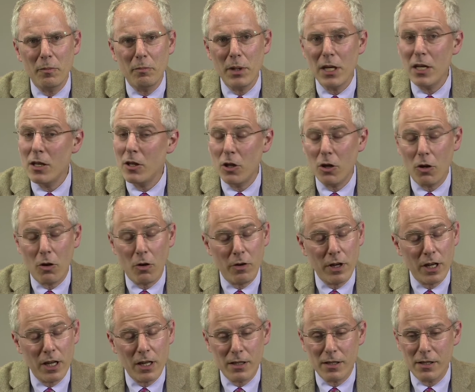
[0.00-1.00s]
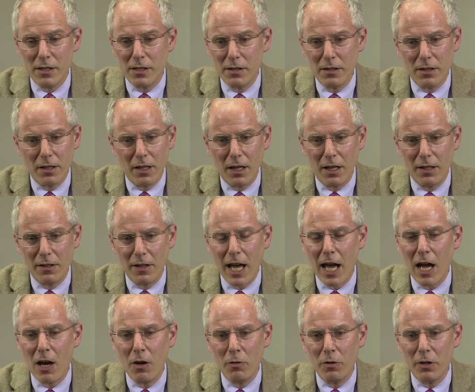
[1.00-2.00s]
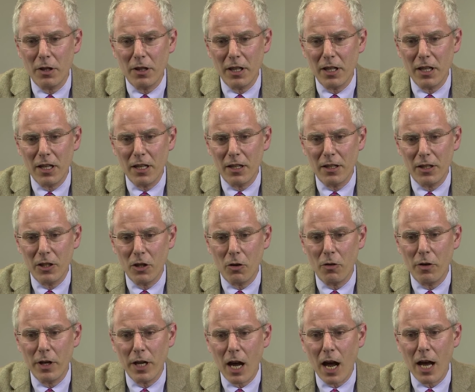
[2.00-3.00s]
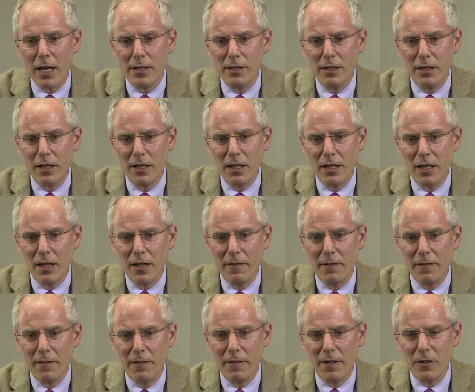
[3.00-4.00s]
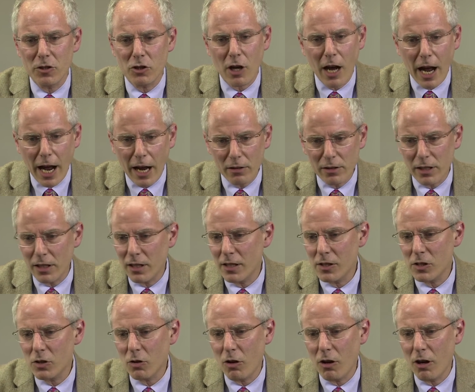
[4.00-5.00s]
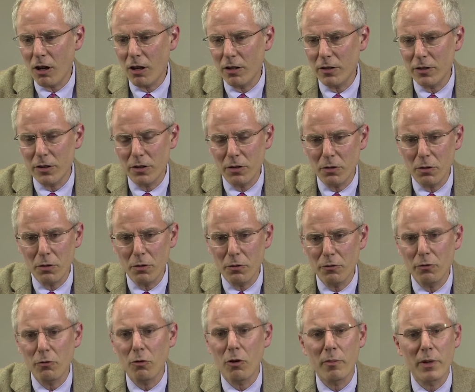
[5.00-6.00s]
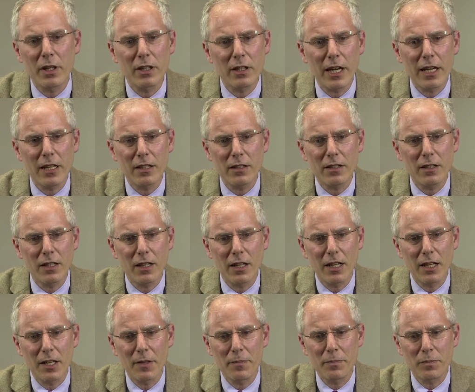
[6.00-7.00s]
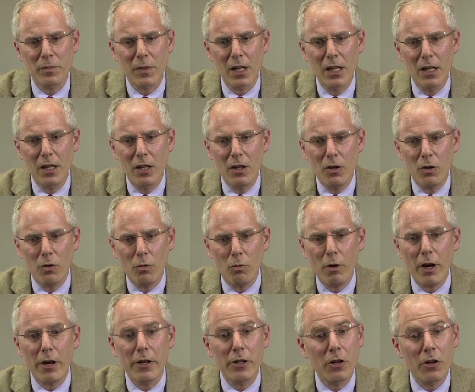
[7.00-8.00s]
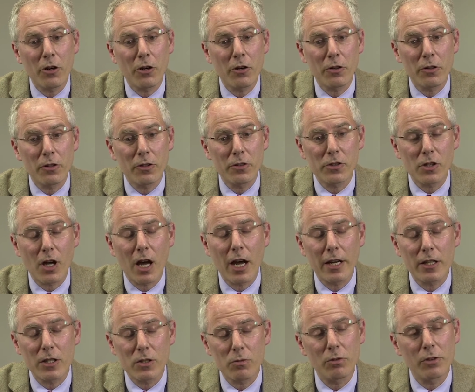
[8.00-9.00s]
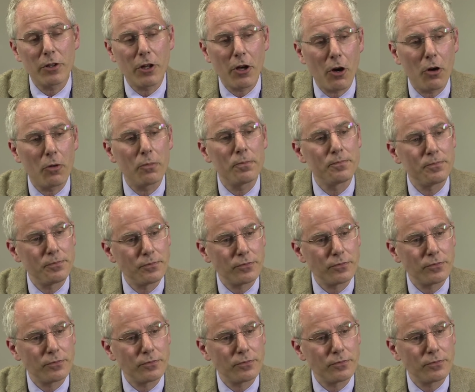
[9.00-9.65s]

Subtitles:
be curious, allow the curiosity of the child in us all to formulate where your science will go.